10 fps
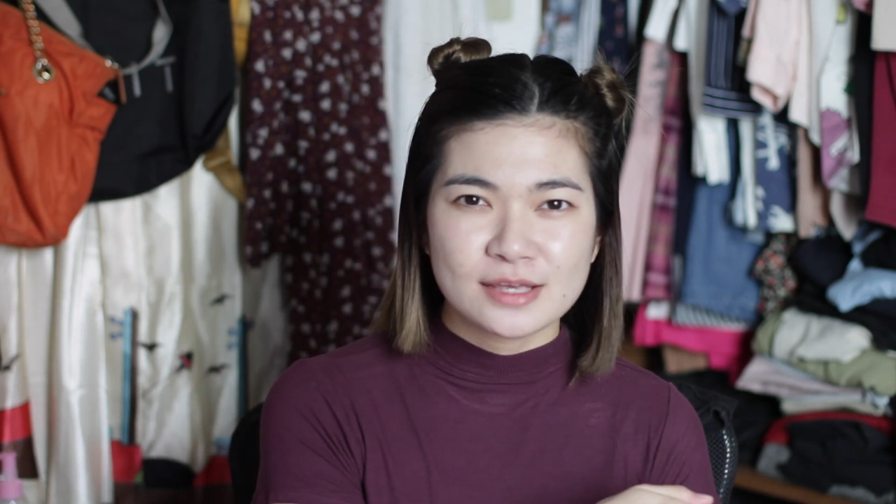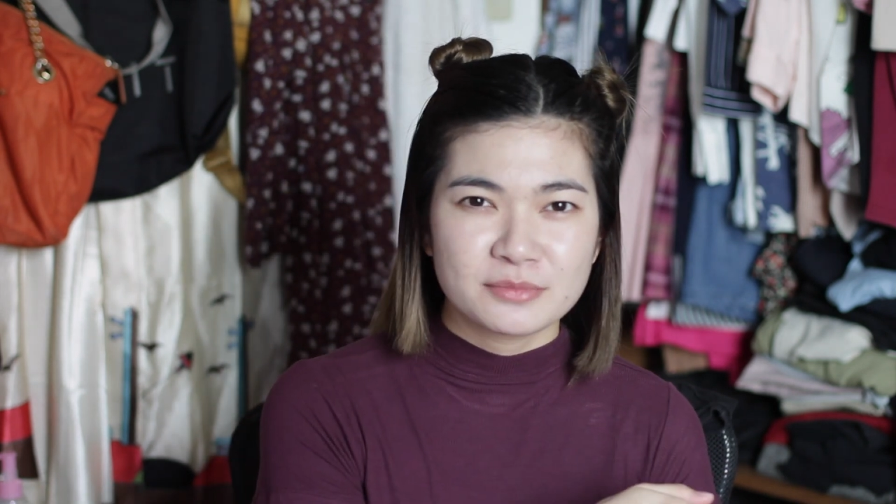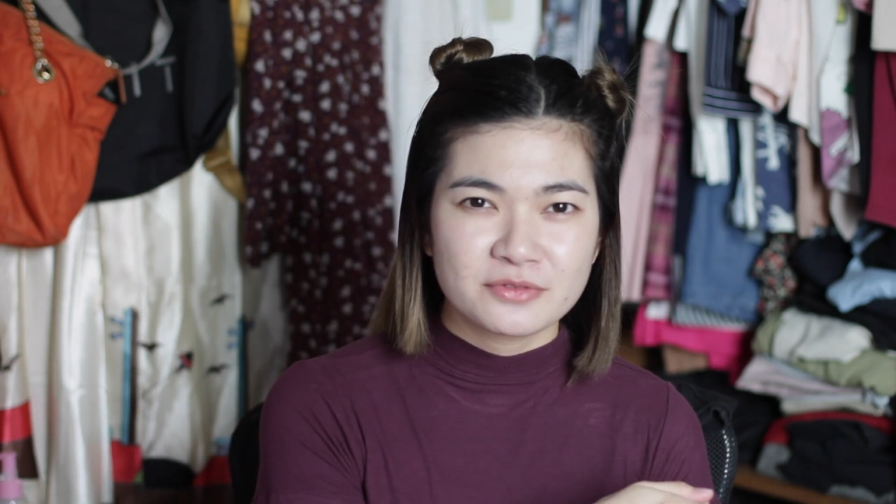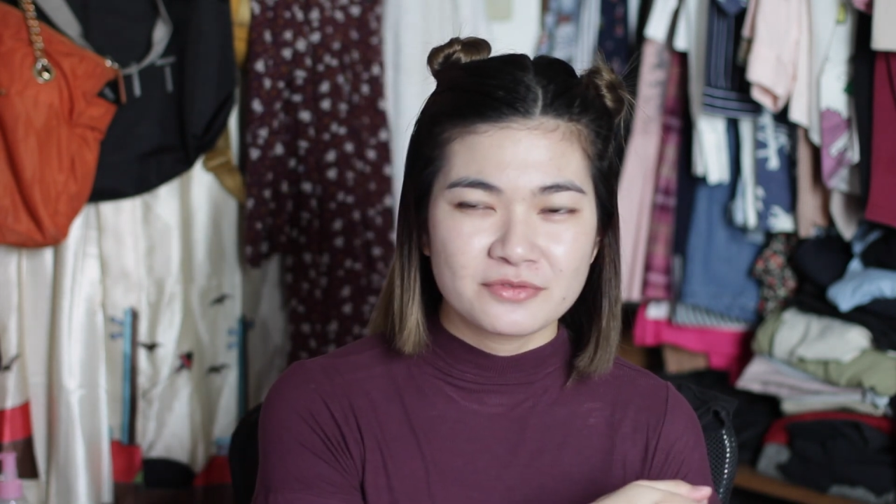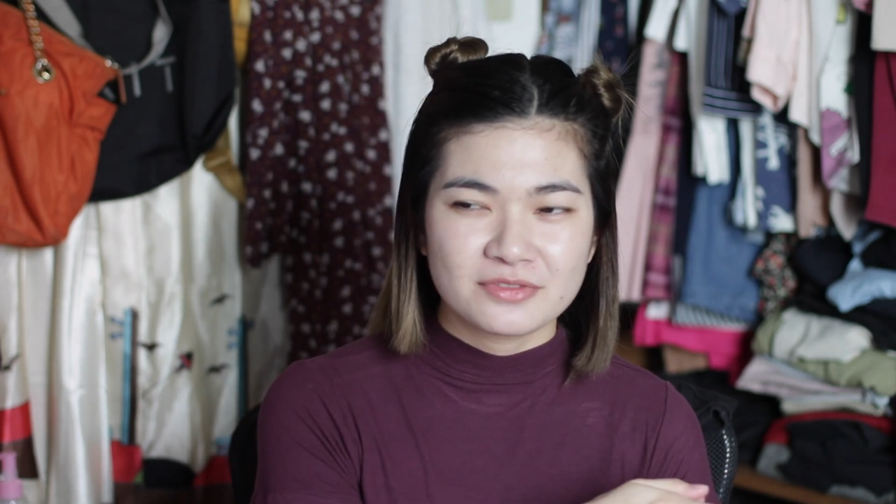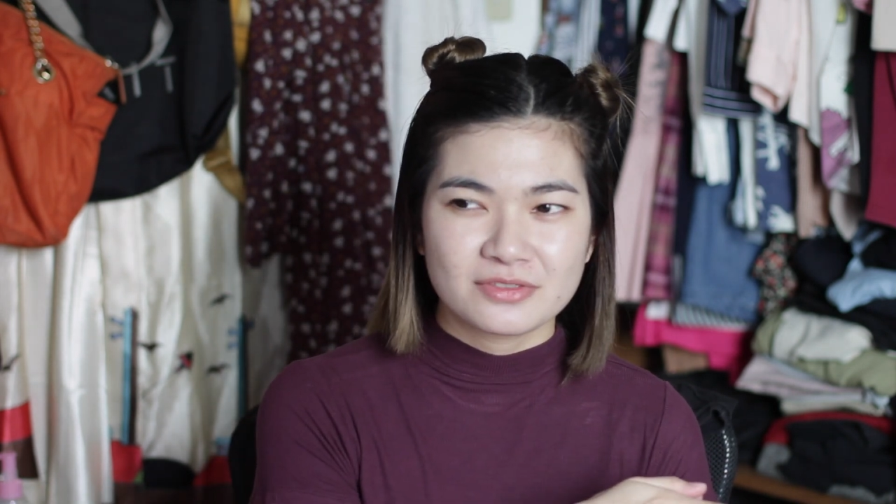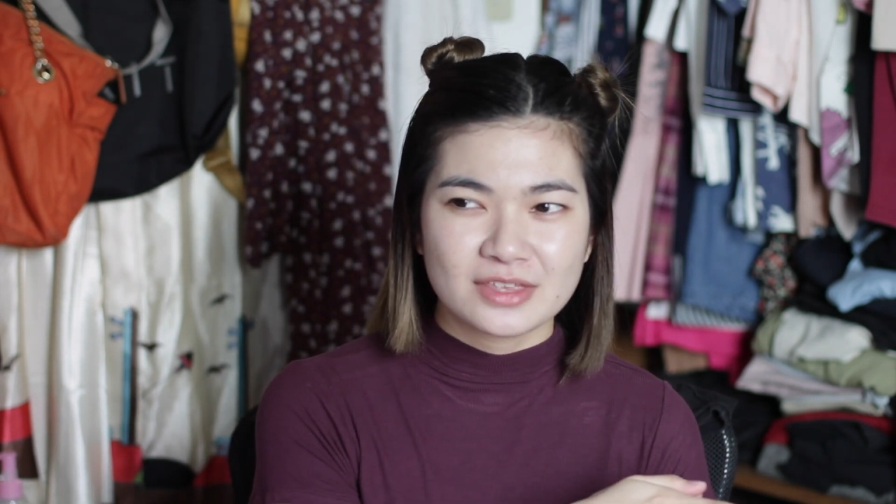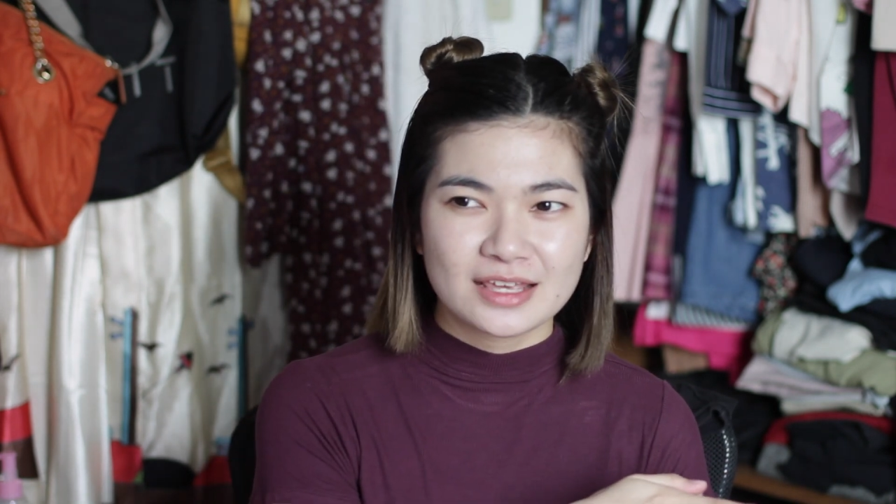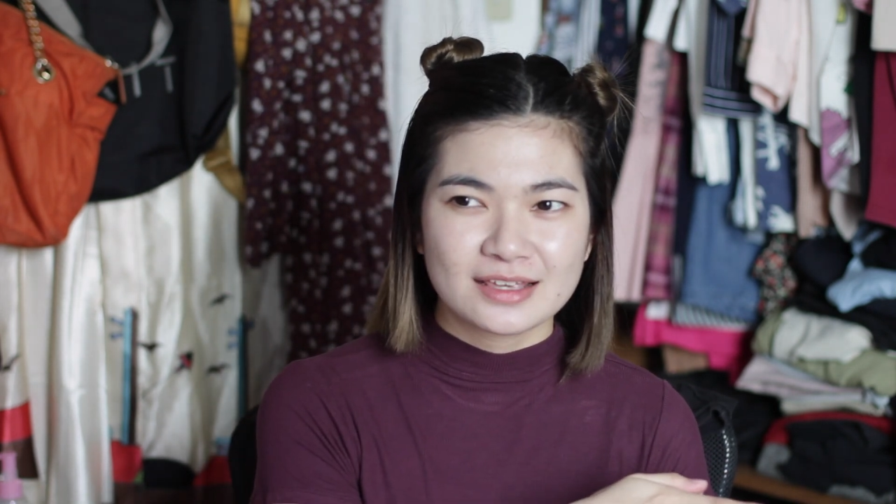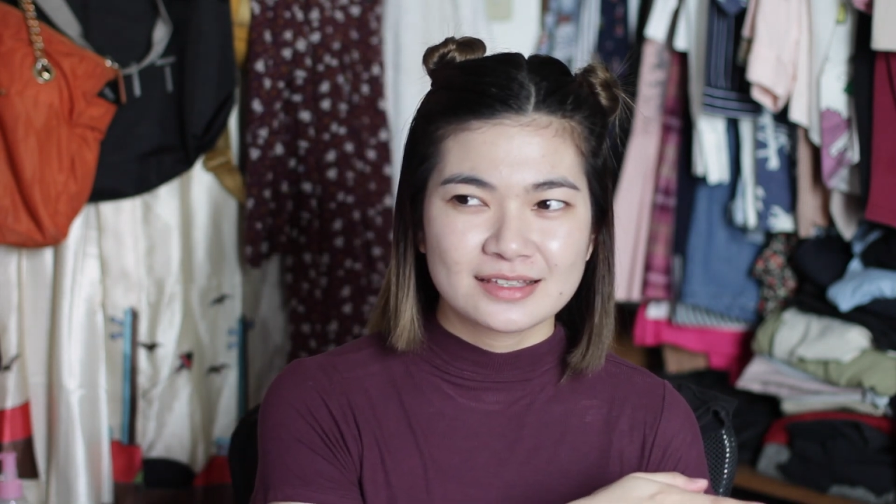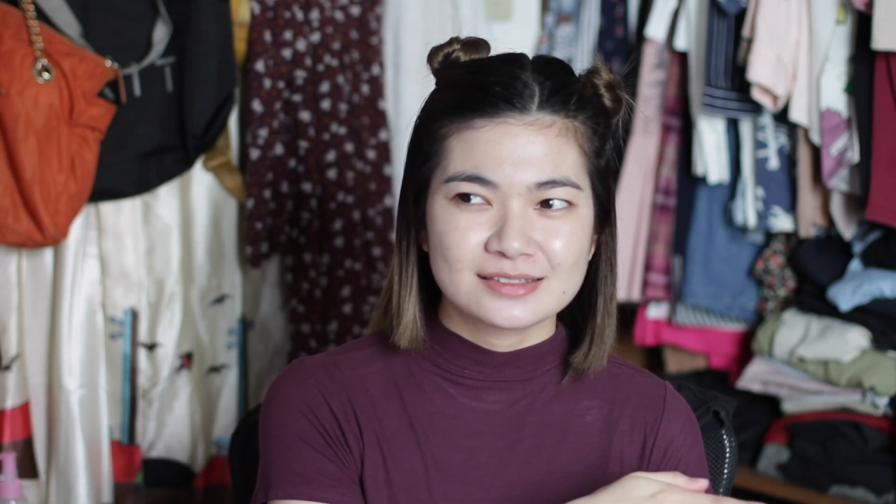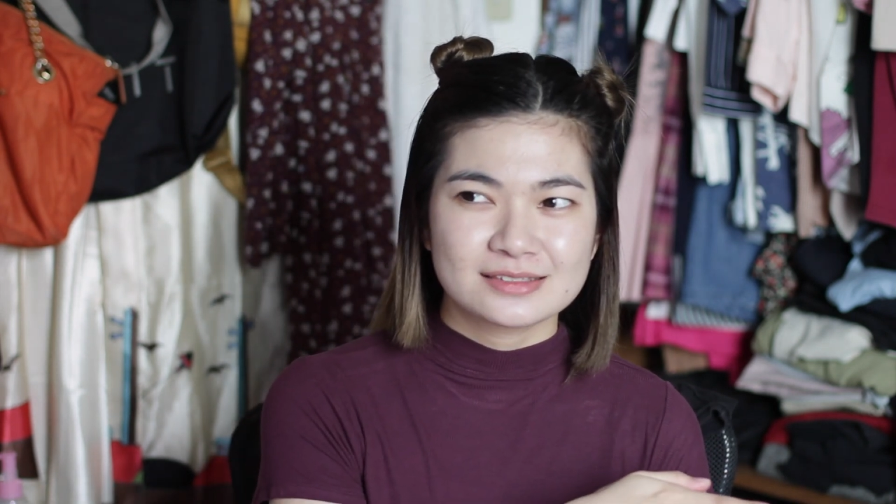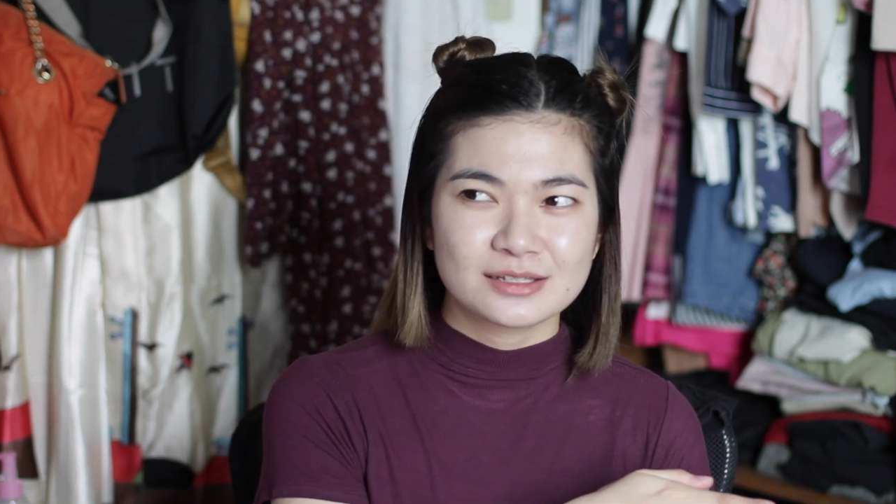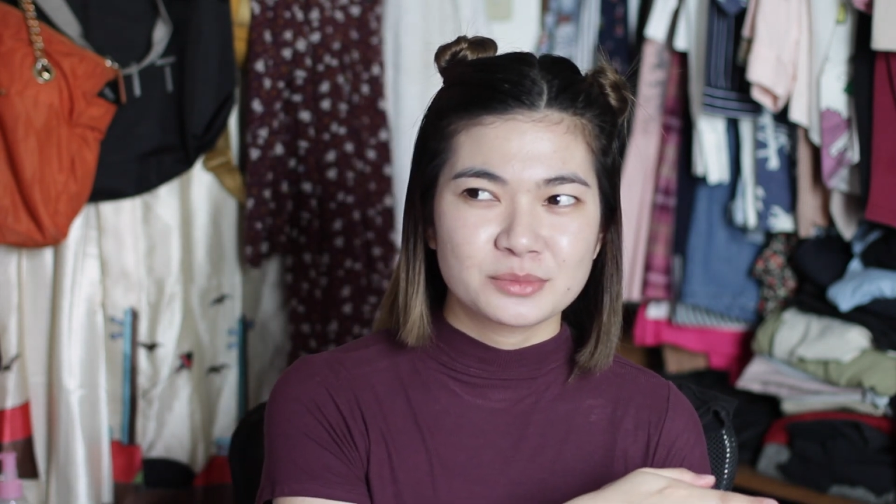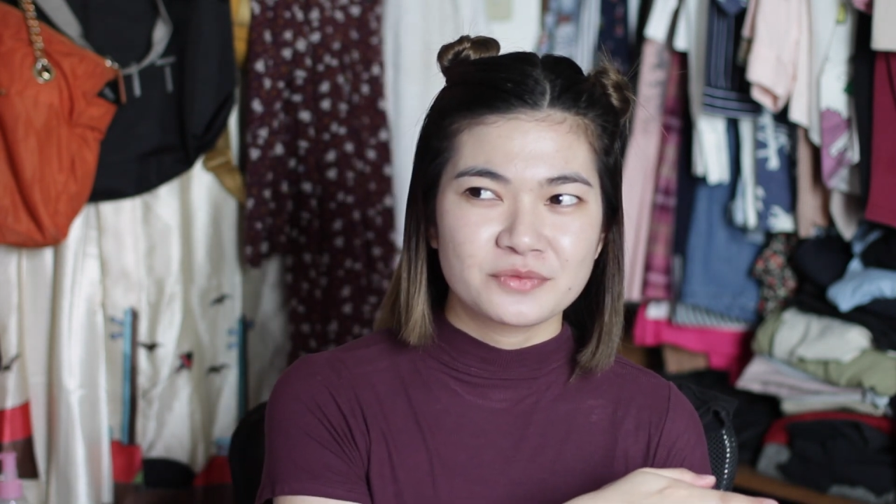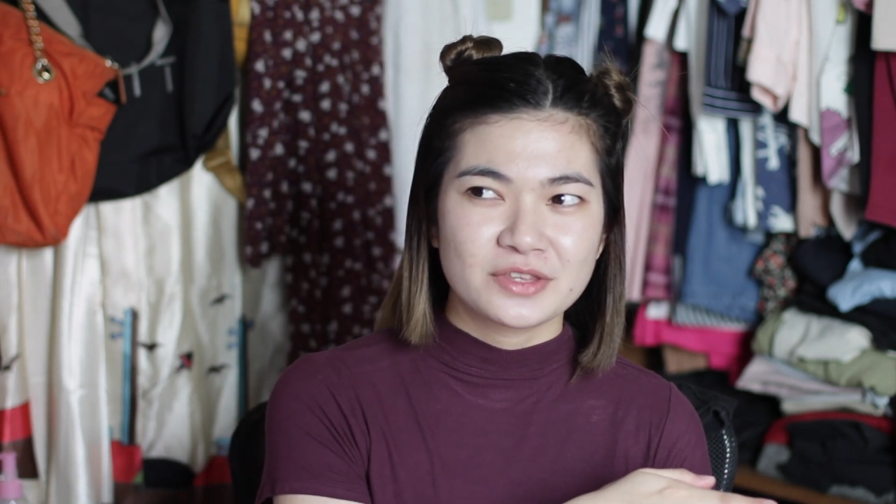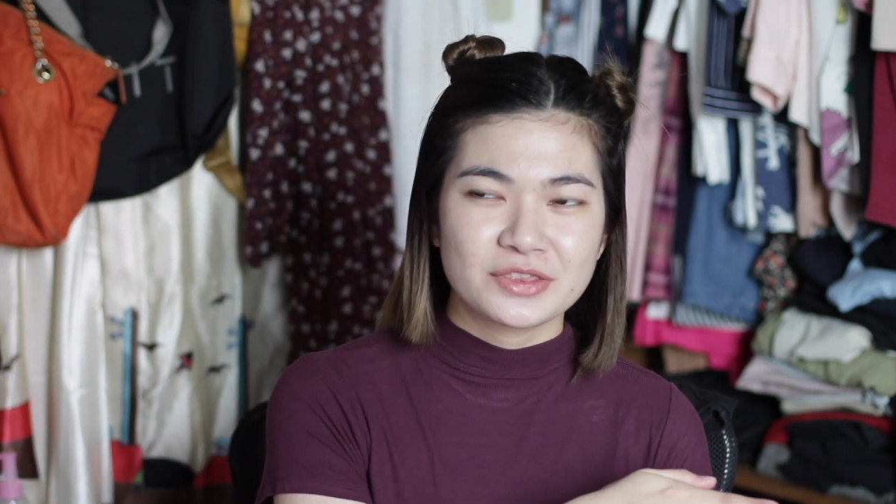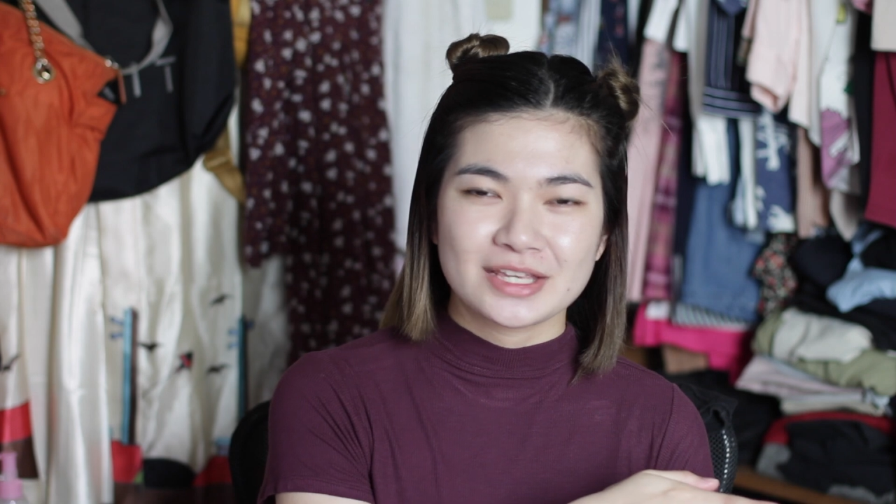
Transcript: some of the